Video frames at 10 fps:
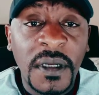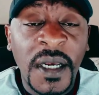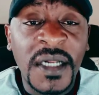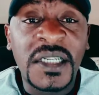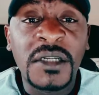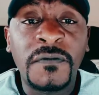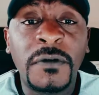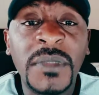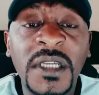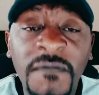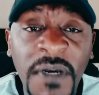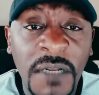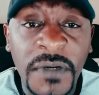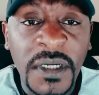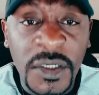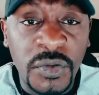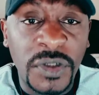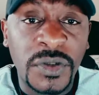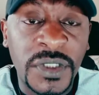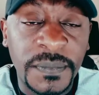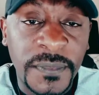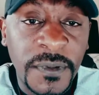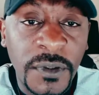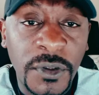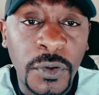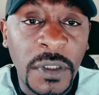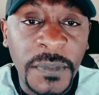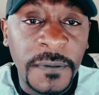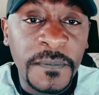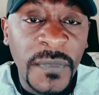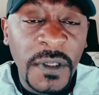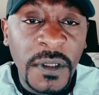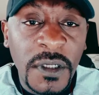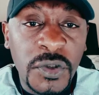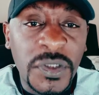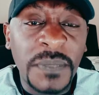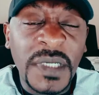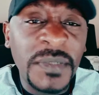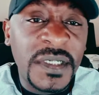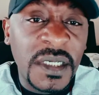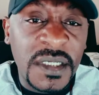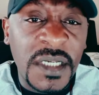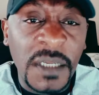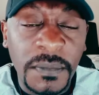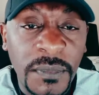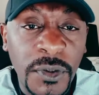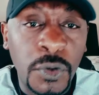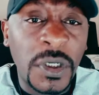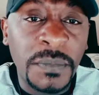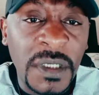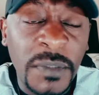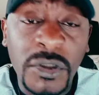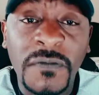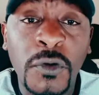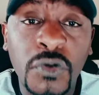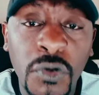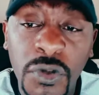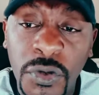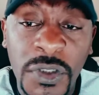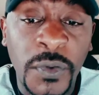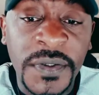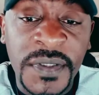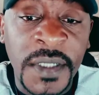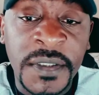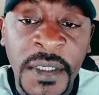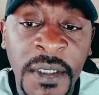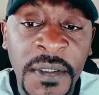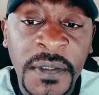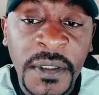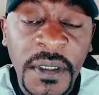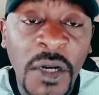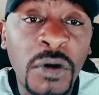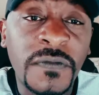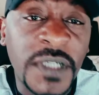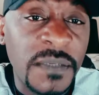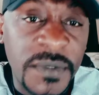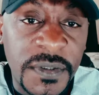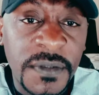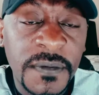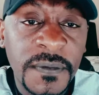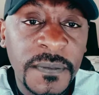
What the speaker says: and started forming a very, very nice relationship. You know what I mean? So sometimes it takes time. You know what I mean? But you have got to know chosen ones that a lot of times